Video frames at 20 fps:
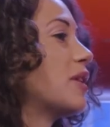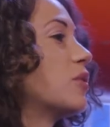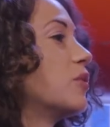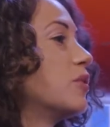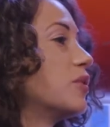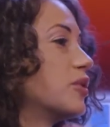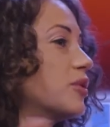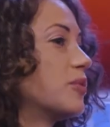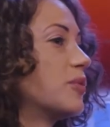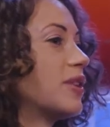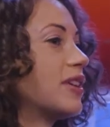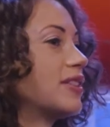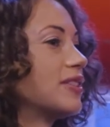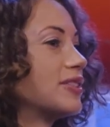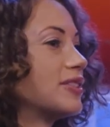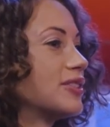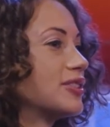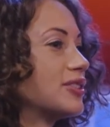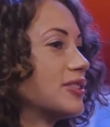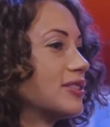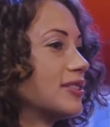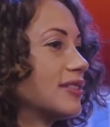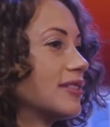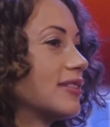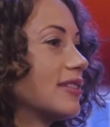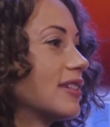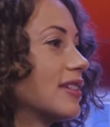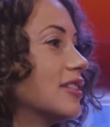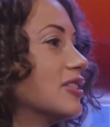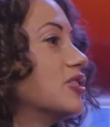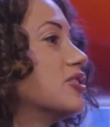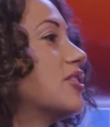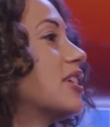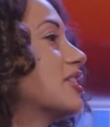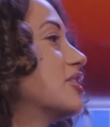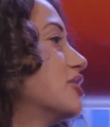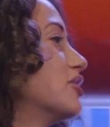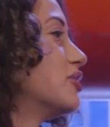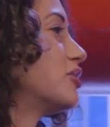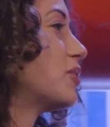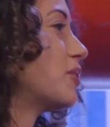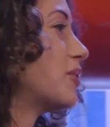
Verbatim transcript: my older brother's construction